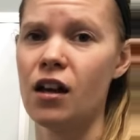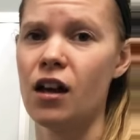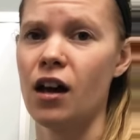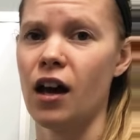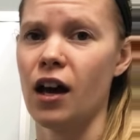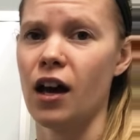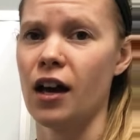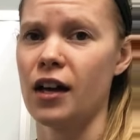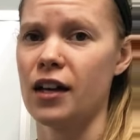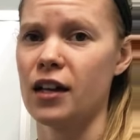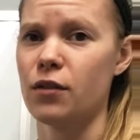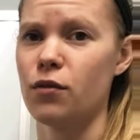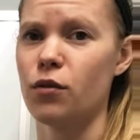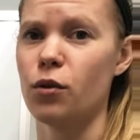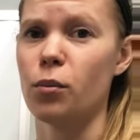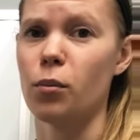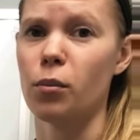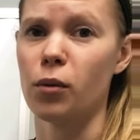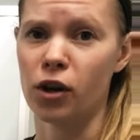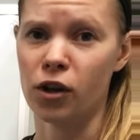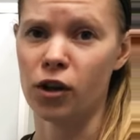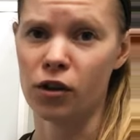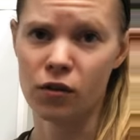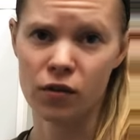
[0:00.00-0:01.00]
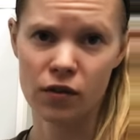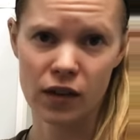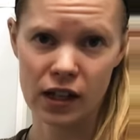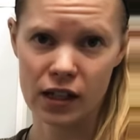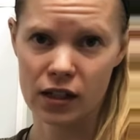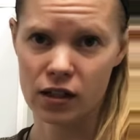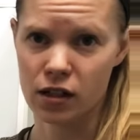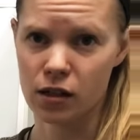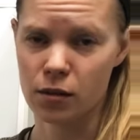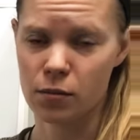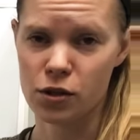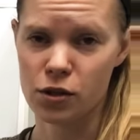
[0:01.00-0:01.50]
on even burn
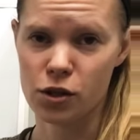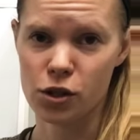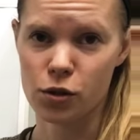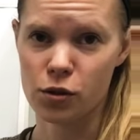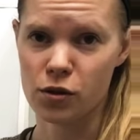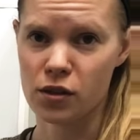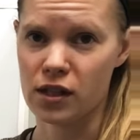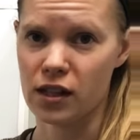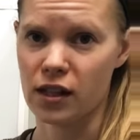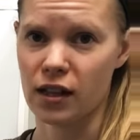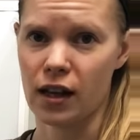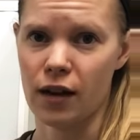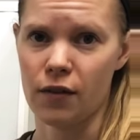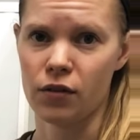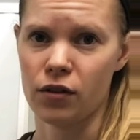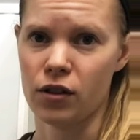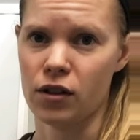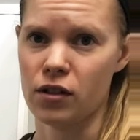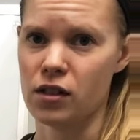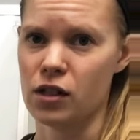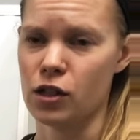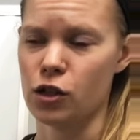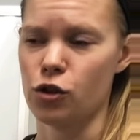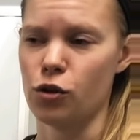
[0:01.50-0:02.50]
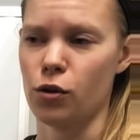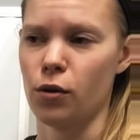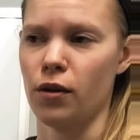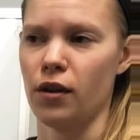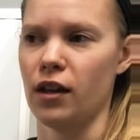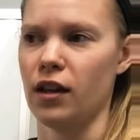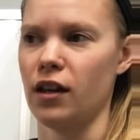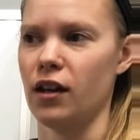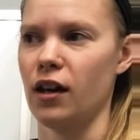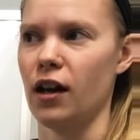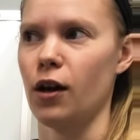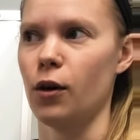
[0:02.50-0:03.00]
victims using lavender essential oil
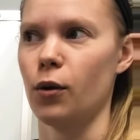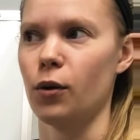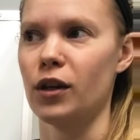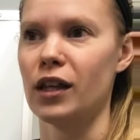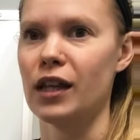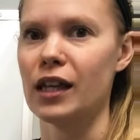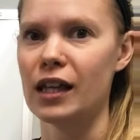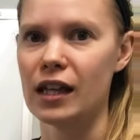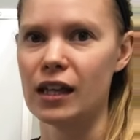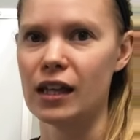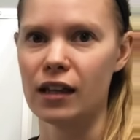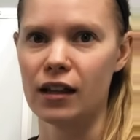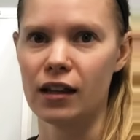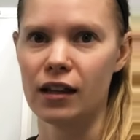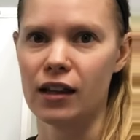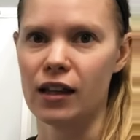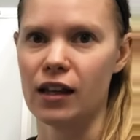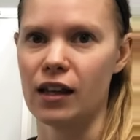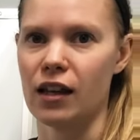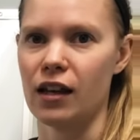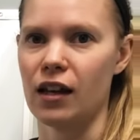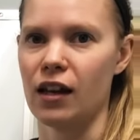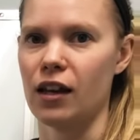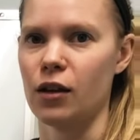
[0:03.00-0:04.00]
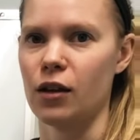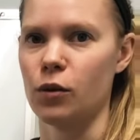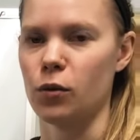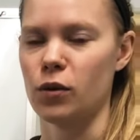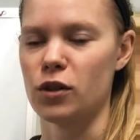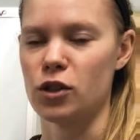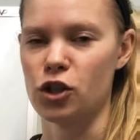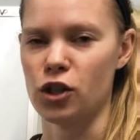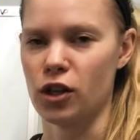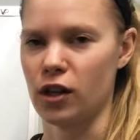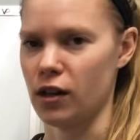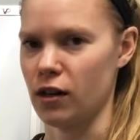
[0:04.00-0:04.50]
and how healing and
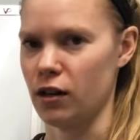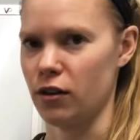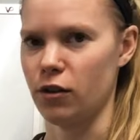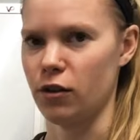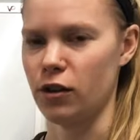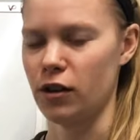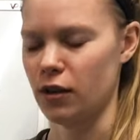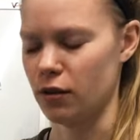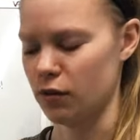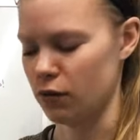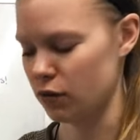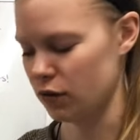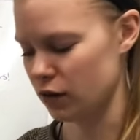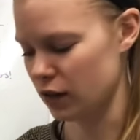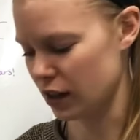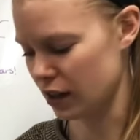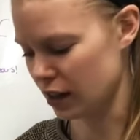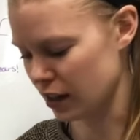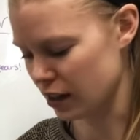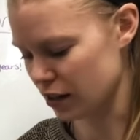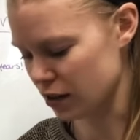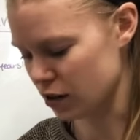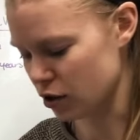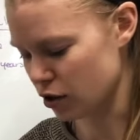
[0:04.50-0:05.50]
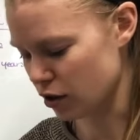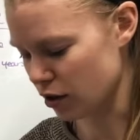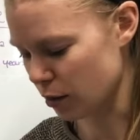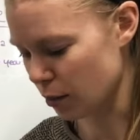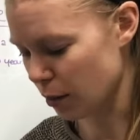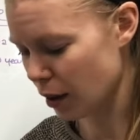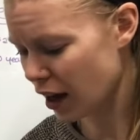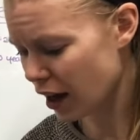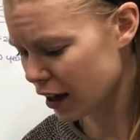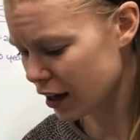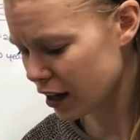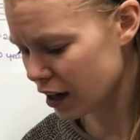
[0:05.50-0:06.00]
regenerative it is to the
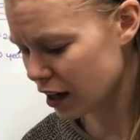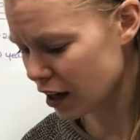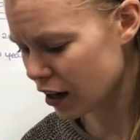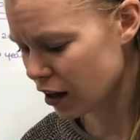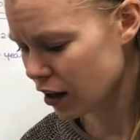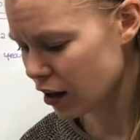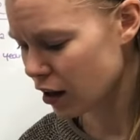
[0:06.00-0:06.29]
body.